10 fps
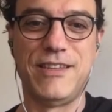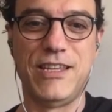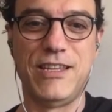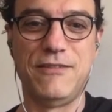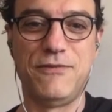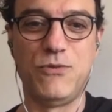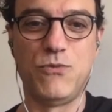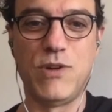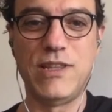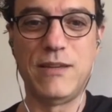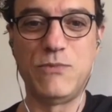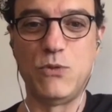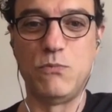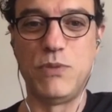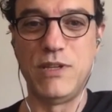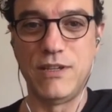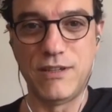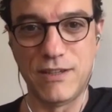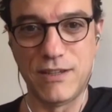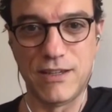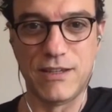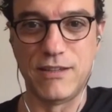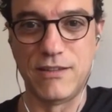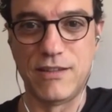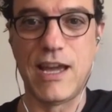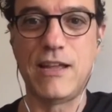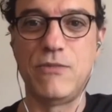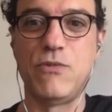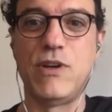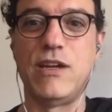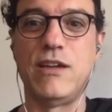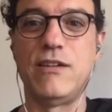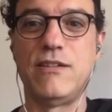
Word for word: if you want them to be in that way